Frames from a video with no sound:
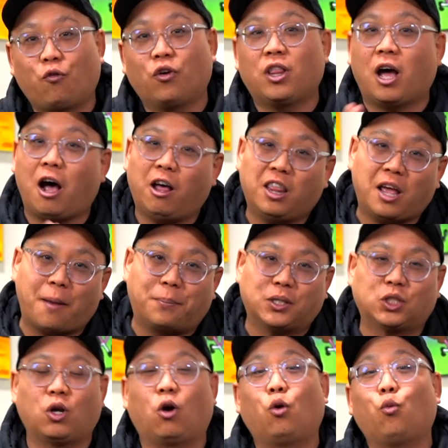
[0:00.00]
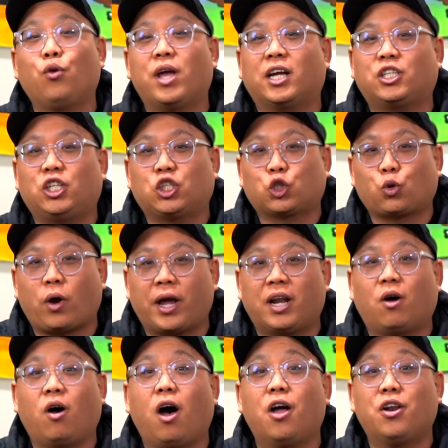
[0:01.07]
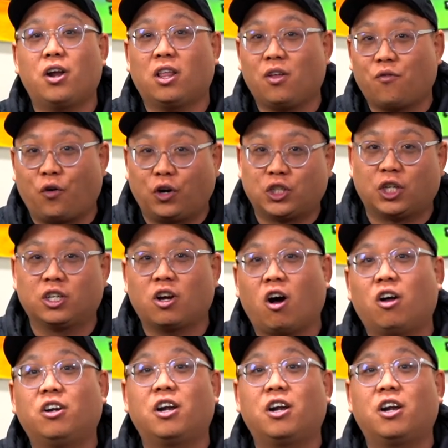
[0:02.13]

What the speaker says: for the other episode, we actually tried out another version called